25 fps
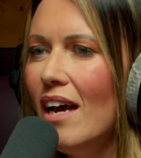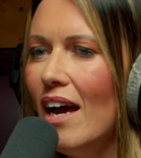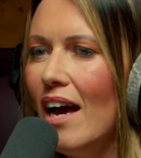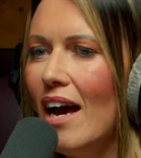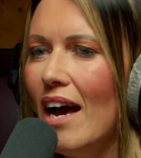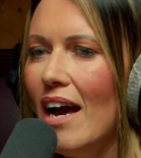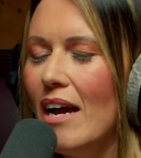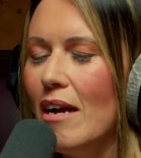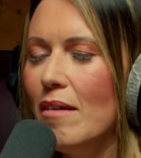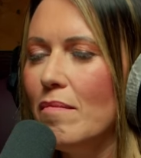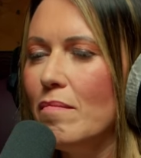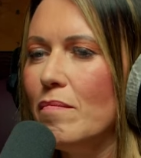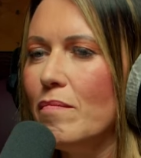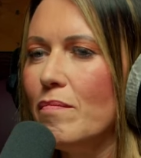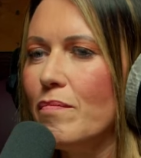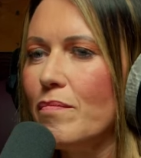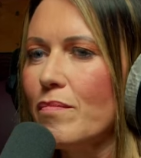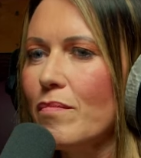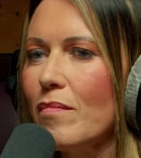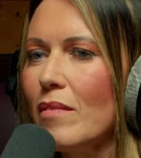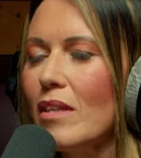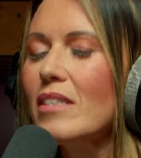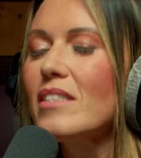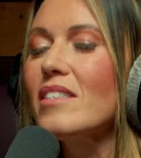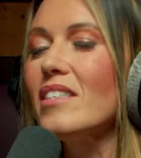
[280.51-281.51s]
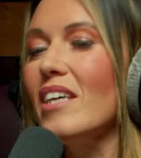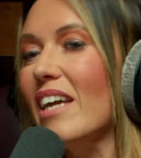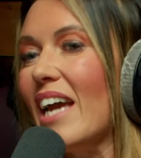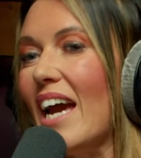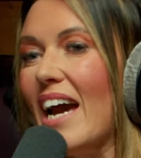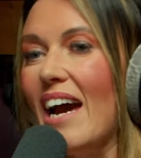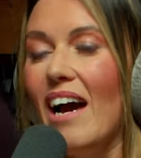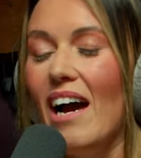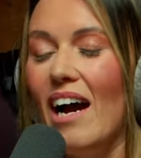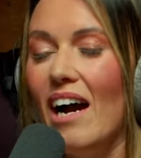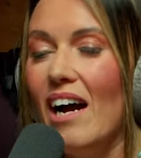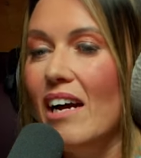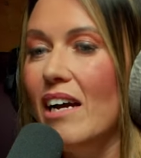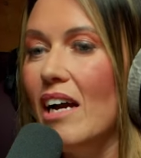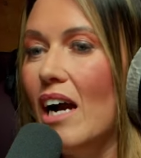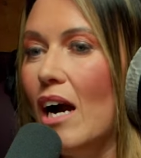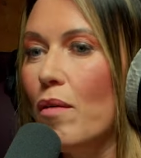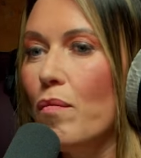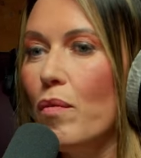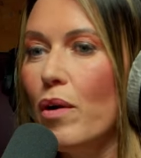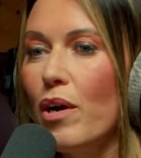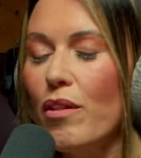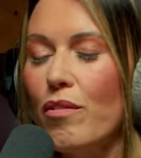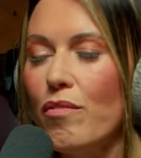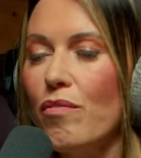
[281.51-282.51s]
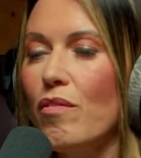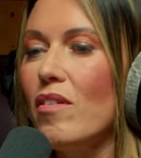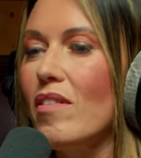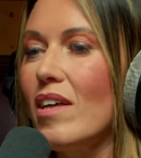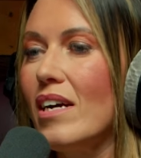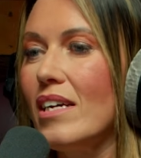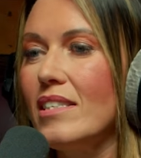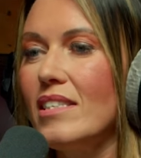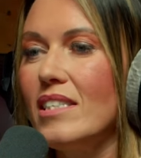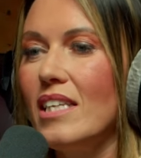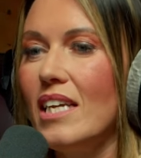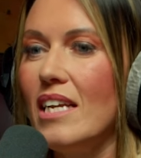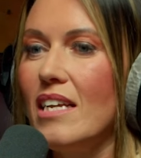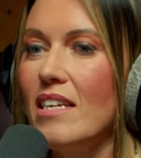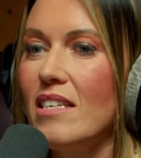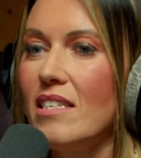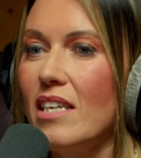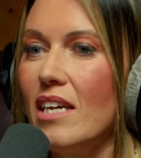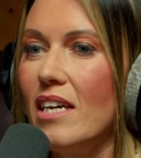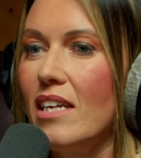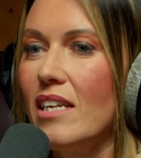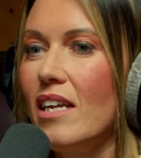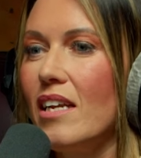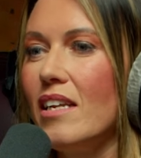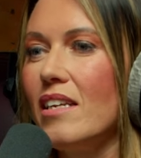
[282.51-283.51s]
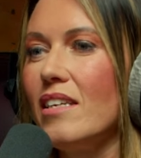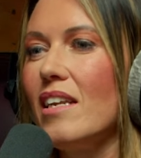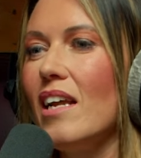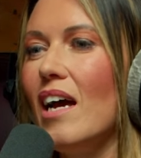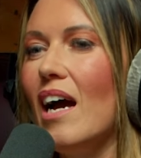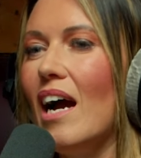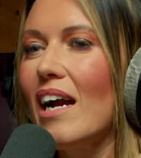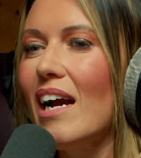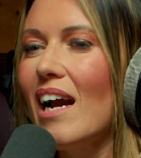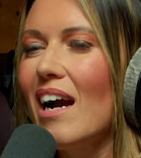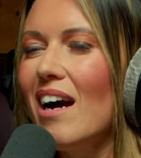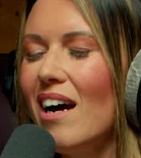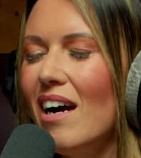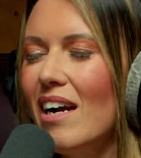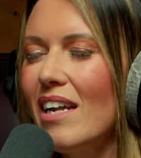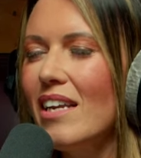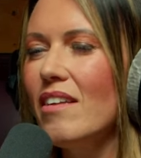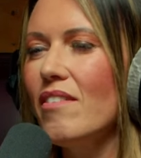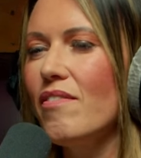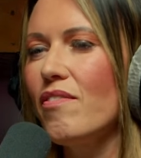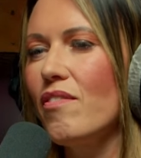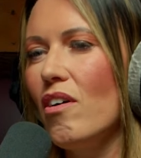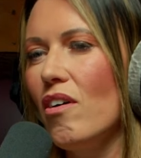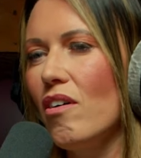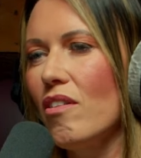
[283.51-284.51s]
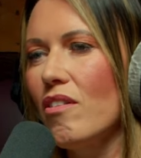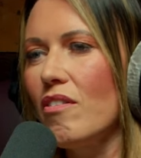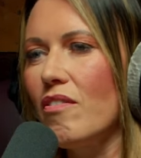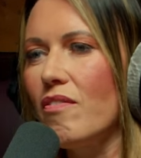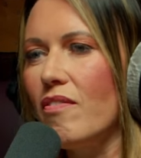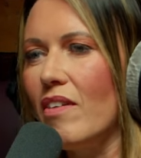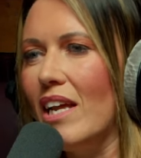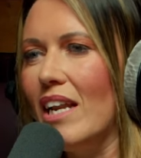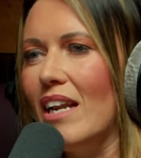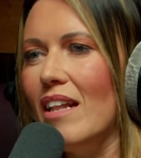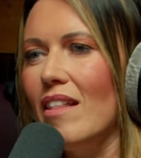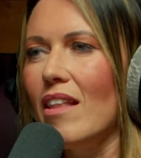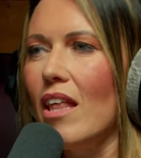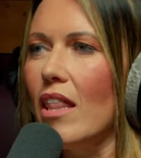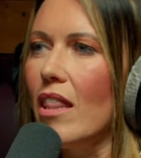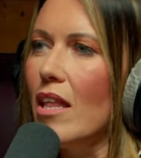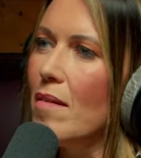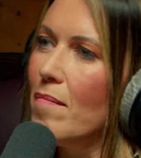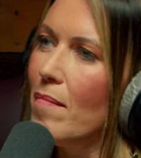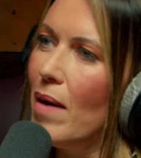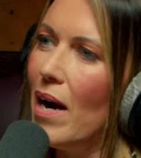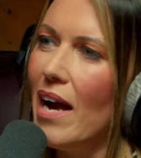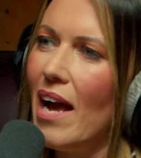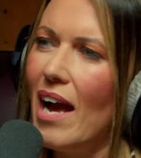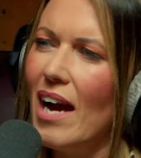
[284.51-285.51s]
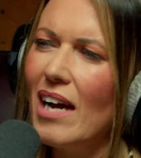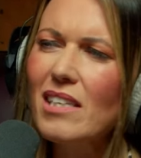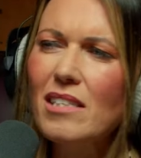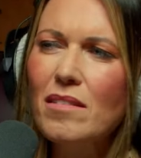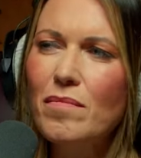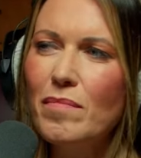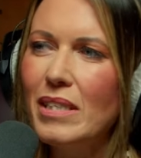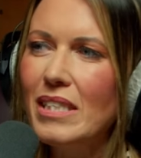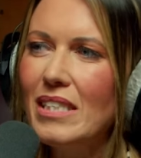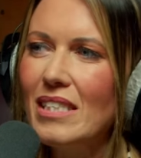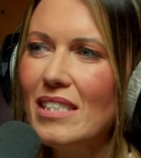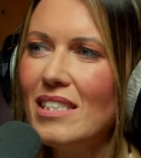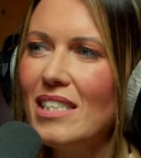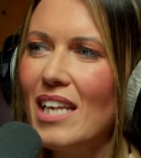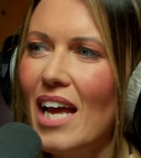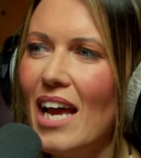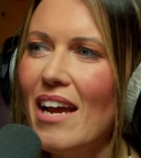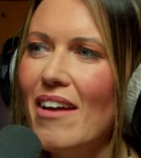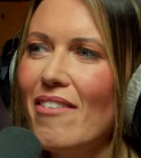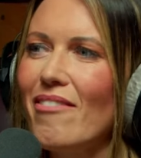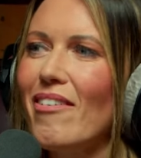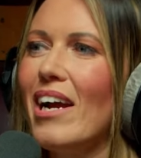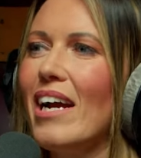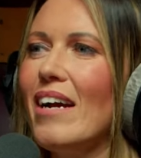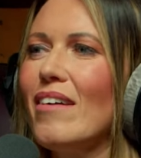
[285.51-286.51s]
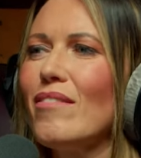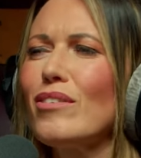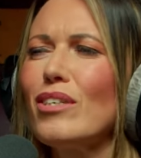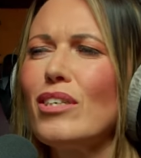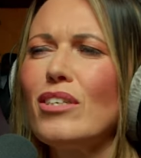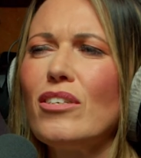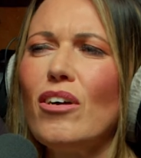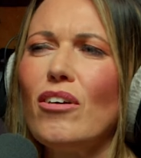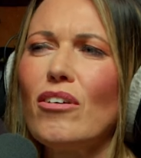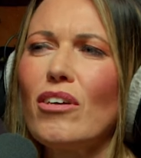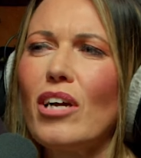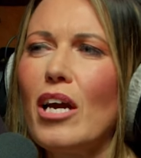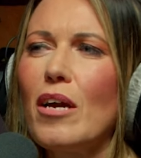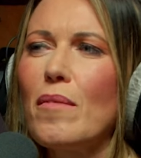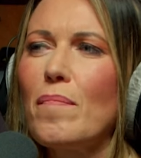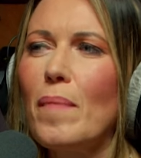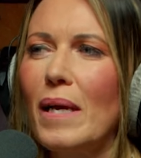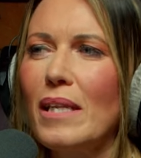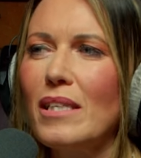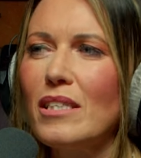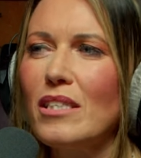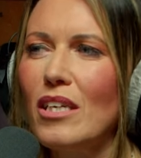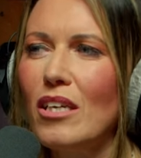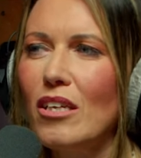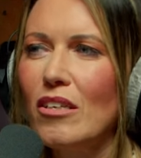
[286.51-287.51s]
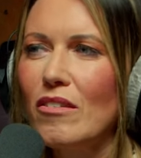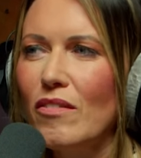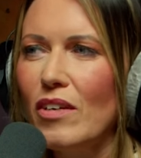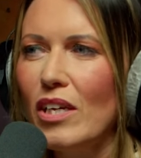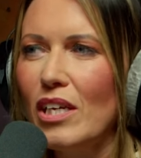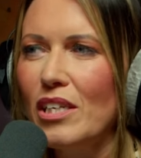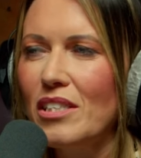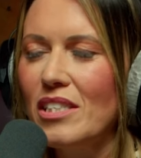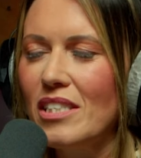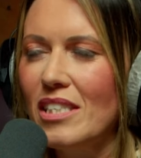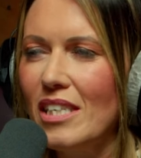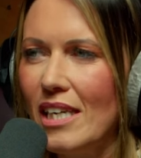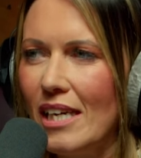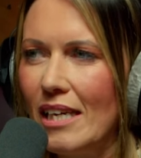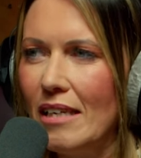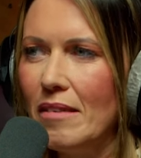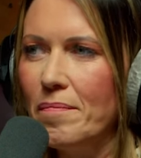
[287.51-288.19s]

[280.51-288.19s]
I worked through that season and I kind of got the feeling that they might ask me to stay around and not go back to university.